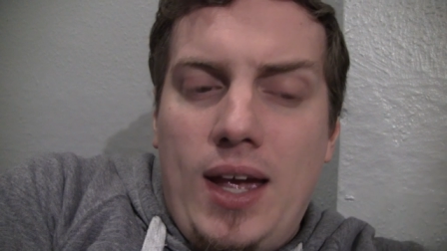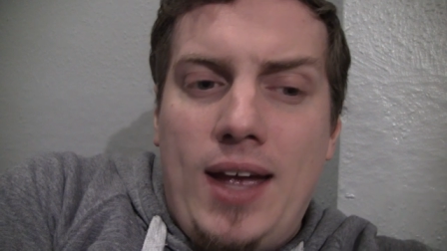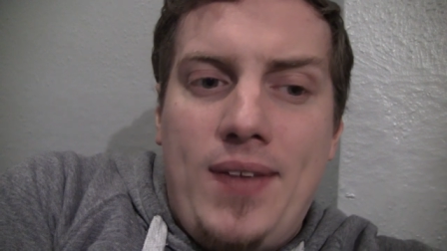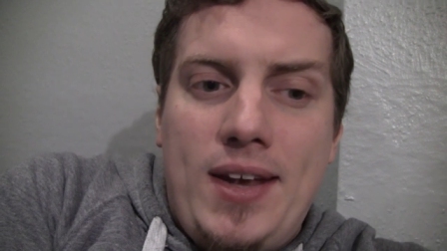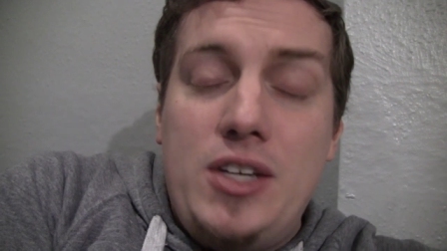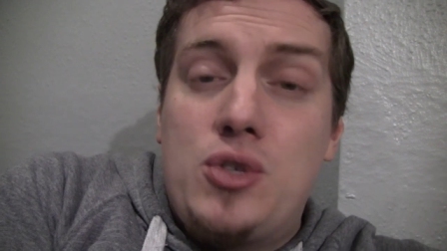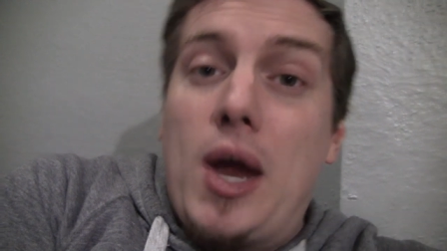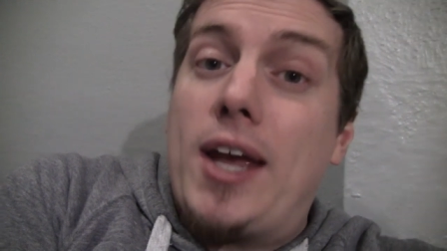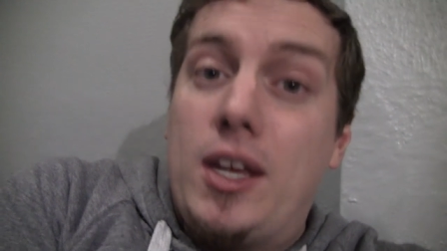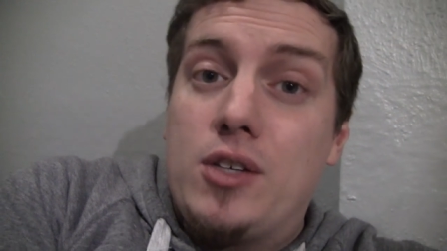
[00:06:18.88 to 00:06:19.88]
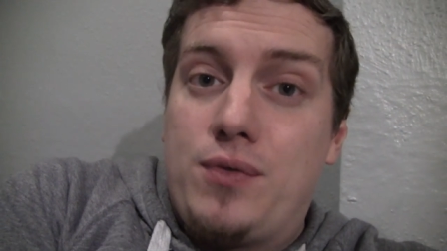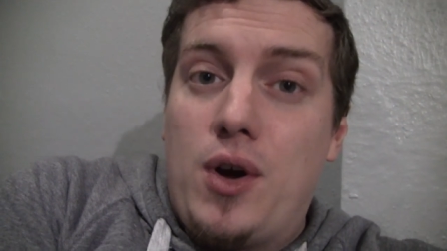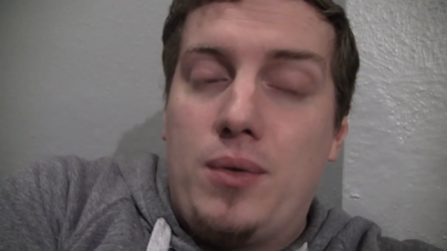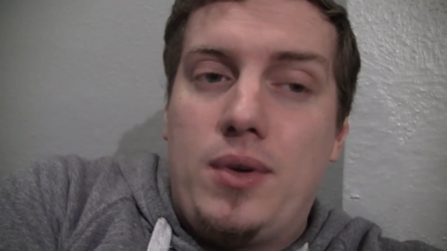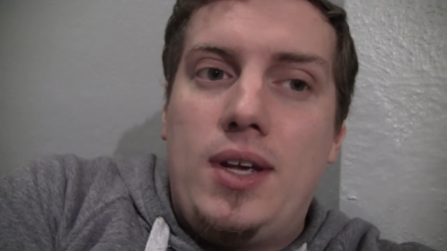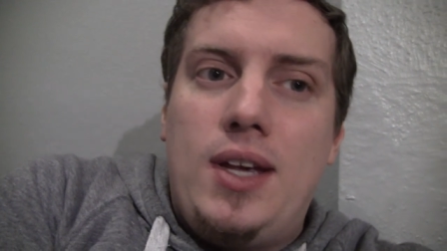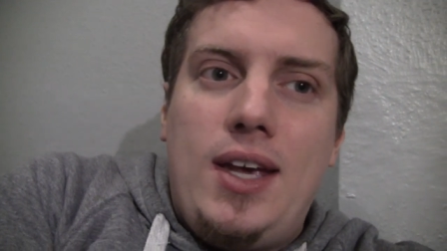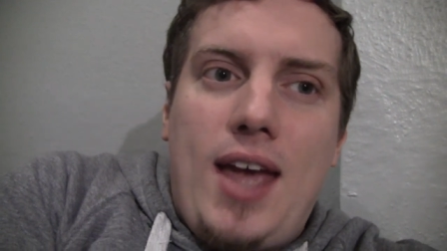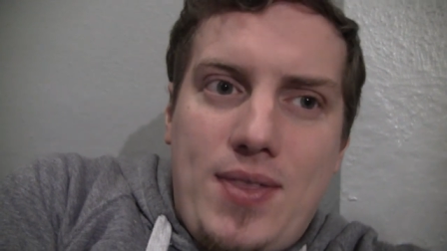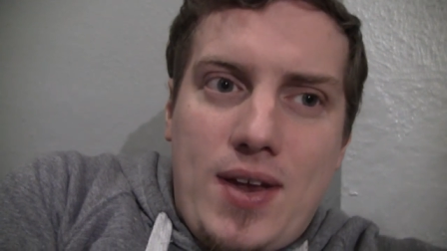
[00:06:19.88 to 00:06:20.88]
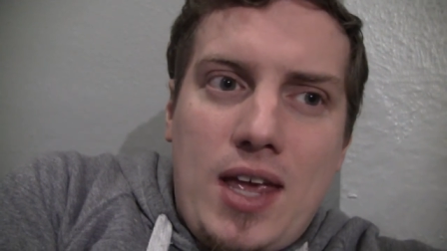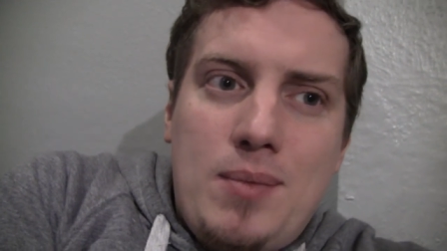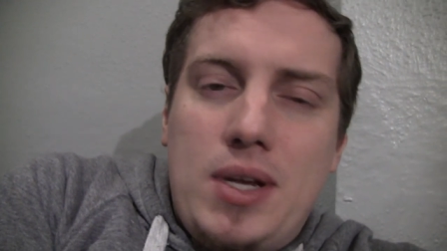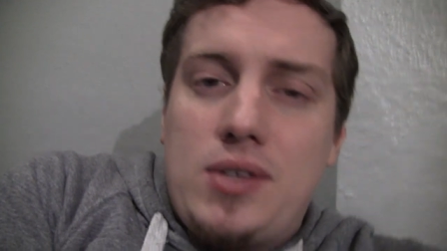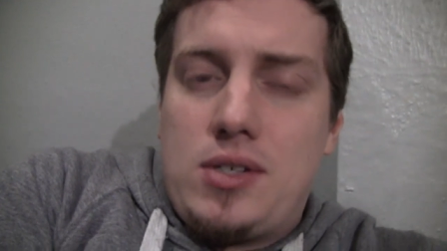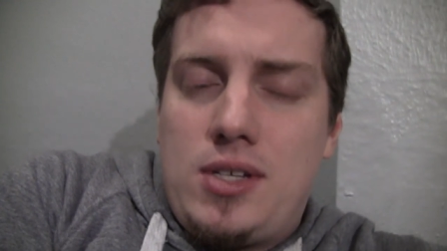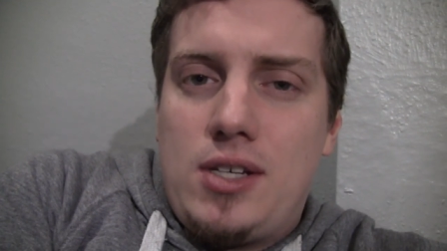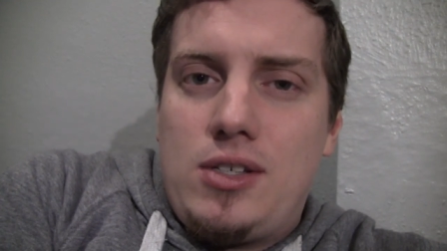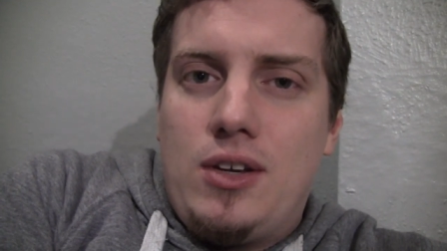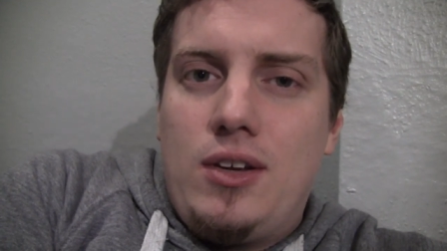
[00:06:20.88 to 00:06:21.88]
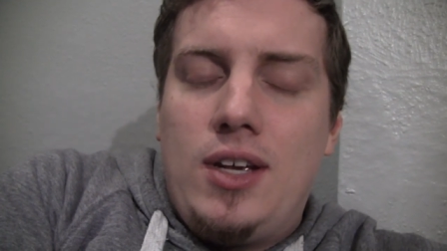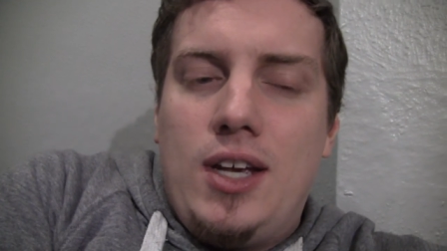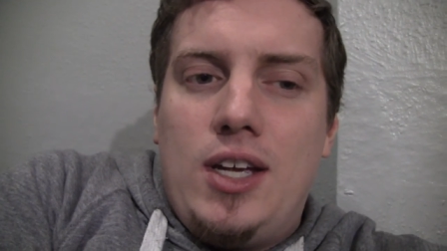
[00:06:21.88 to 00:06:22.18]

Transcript: and then he's tracking his phone. And then him and his assistant